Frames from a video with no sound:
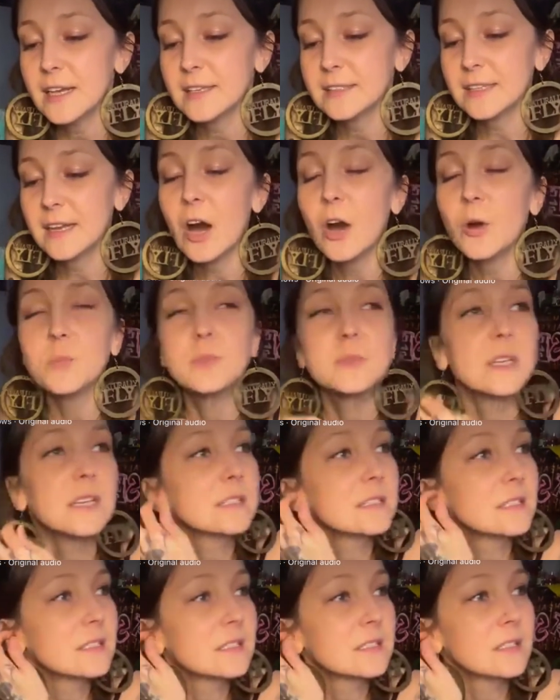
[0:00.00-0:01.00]
is it helps
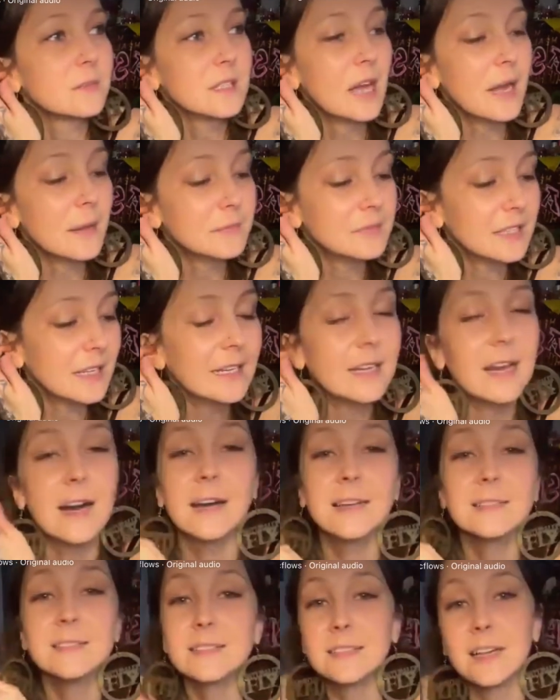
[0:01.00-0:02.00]
us sometimes getting
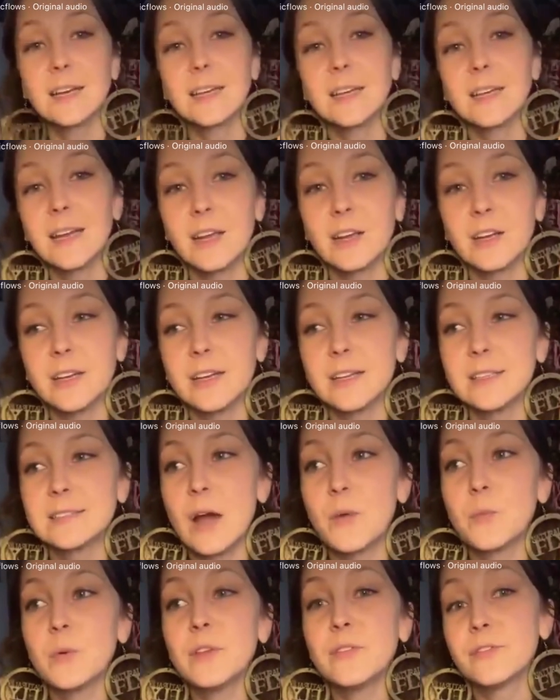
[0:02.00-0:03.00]
unstuck in areas
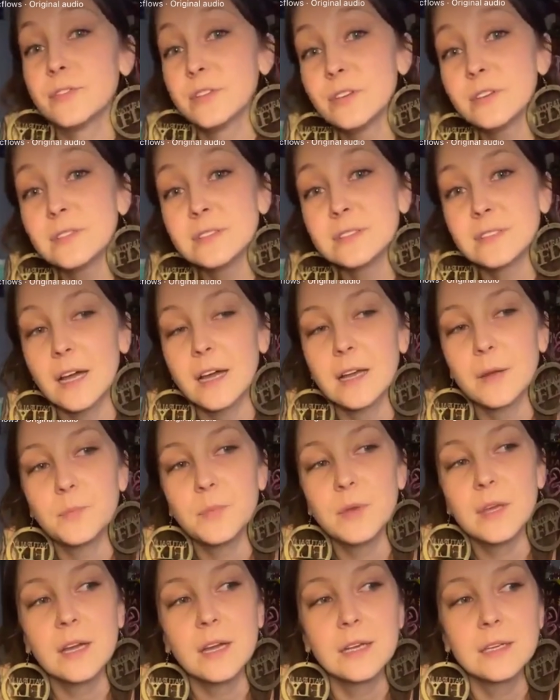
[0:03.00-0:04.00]
that we feel
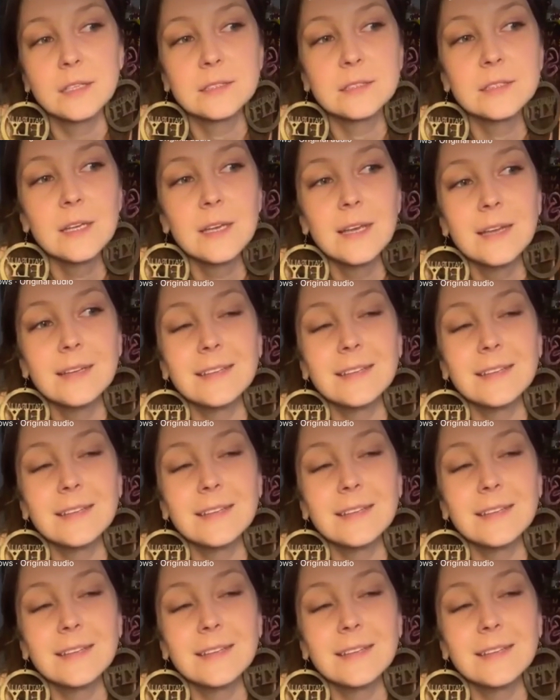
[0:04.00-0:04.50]
stuck, because